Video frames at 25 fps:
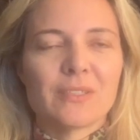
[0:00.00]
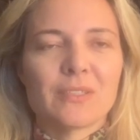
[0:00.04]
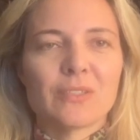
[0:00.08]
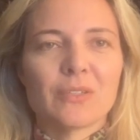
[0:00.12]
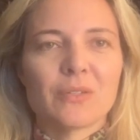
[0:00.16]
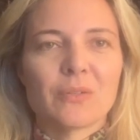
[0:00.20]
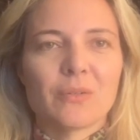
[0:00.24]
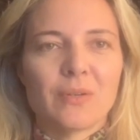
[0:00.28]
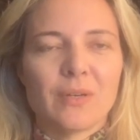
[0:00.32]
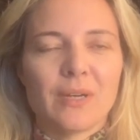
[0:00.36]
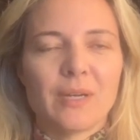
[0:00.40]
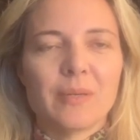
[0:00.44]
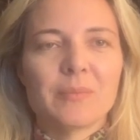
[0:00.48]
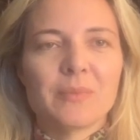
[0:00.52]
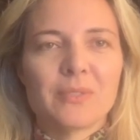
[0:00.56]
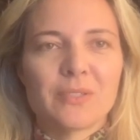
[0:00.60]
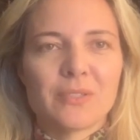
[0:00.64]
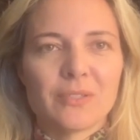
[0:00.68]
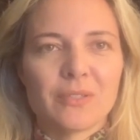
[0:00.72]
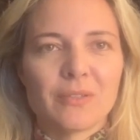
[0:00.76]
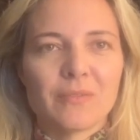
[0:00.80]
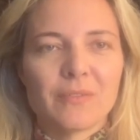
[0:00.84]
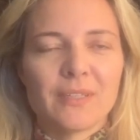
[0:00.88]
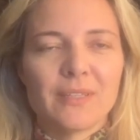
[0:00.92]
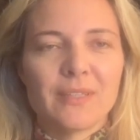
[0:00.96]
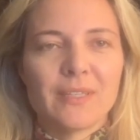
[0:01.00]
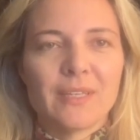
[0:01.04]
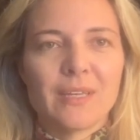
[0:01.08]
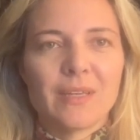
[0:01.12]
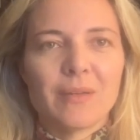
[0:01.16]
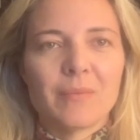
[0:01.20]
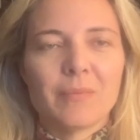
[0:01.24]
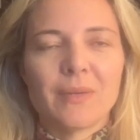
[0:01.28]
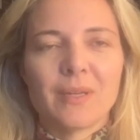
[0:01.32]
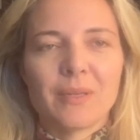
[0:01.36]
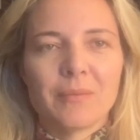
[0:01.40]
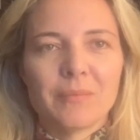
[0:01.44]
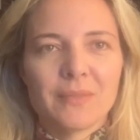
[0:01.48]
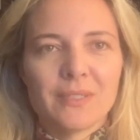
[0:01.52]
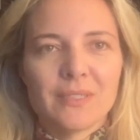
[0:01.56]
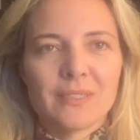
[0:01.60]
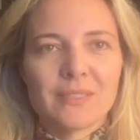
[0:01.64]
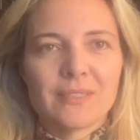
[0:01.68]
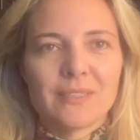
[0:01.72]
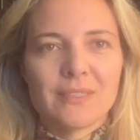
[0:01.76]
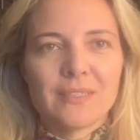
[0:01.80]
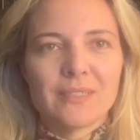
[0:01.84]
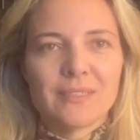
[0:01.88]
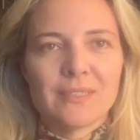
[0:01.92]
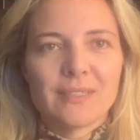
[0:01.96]
So I'm serving them, I'm
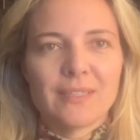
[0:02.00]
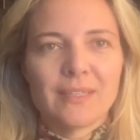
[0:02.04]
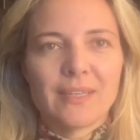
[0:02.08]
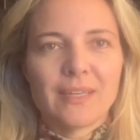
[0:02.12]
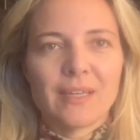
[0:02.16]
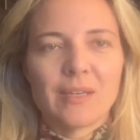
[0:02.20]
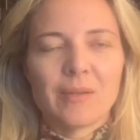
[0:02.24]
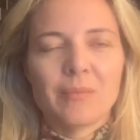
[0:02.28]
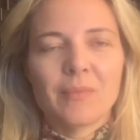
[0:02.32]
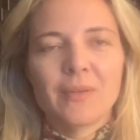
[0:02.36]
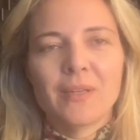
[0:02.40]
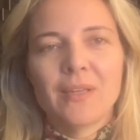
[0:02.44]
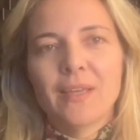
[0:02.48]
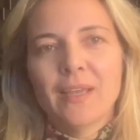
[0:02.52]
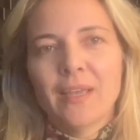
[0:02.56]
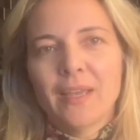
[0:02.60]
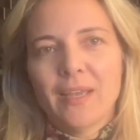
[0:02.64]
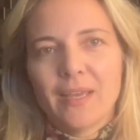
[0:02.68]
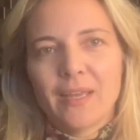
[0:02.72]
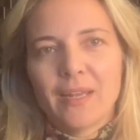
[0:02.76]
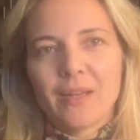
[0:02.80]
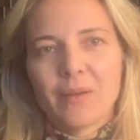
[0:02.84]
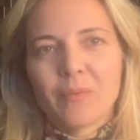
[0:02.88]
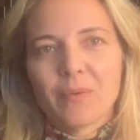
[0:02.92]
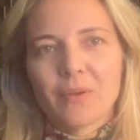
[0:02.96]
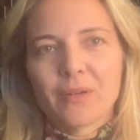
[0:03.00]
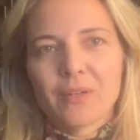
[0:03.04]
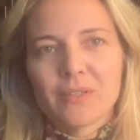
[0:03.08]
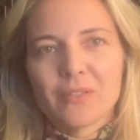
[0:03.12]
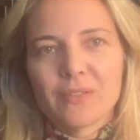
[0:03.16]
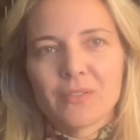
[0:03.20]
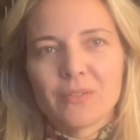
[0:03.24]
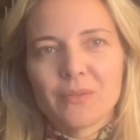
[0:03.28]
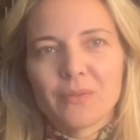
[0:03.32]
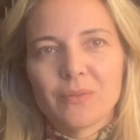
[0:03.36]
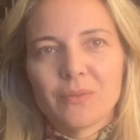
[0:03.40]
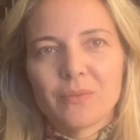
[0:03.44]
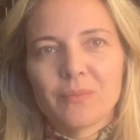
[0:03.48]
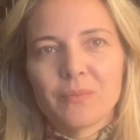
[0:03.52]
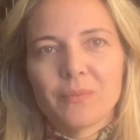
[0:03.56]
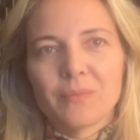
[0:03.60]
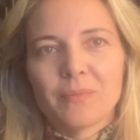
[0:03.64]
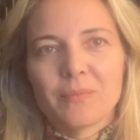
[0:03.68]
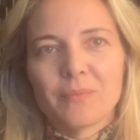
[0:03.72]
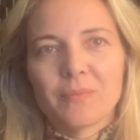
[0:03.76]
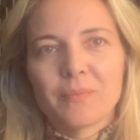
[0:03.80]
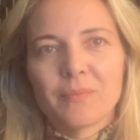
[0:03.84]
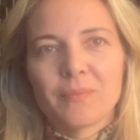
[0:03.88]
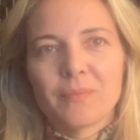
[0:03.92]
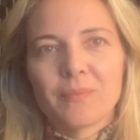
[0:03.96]
listening to them, and I want to do
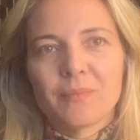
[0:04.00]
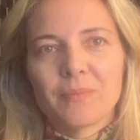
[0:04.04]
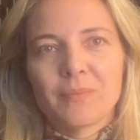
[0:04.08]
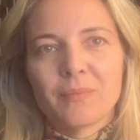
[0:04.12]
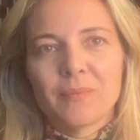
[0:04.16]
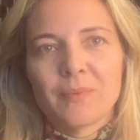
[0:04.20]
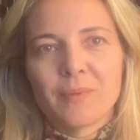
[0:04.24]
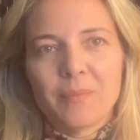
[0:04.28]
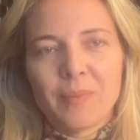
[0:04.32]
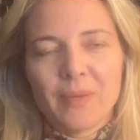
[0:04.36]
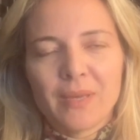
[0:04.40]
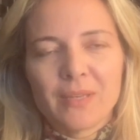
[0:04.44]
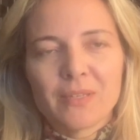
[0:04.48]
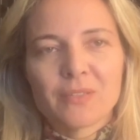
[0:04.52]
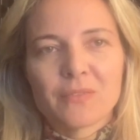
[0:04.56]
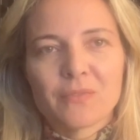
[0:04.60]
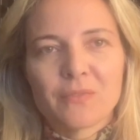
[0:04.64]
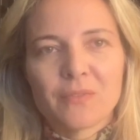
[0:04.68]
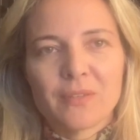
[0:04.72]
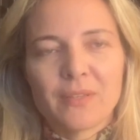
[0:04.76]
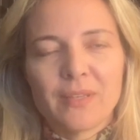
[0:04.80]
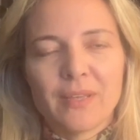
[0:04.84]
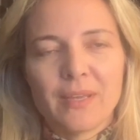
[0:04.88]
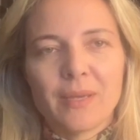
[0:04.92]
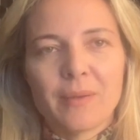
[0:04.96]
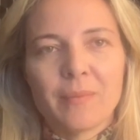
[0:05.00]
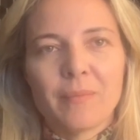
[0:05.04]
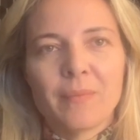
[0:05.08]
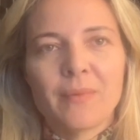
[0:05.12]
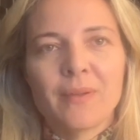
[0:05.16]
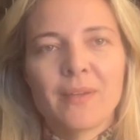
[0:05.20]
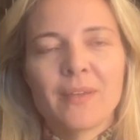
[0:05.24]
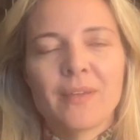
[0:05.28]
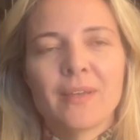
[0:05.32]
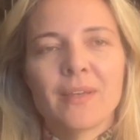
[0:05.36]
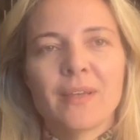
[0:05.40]
the best for them,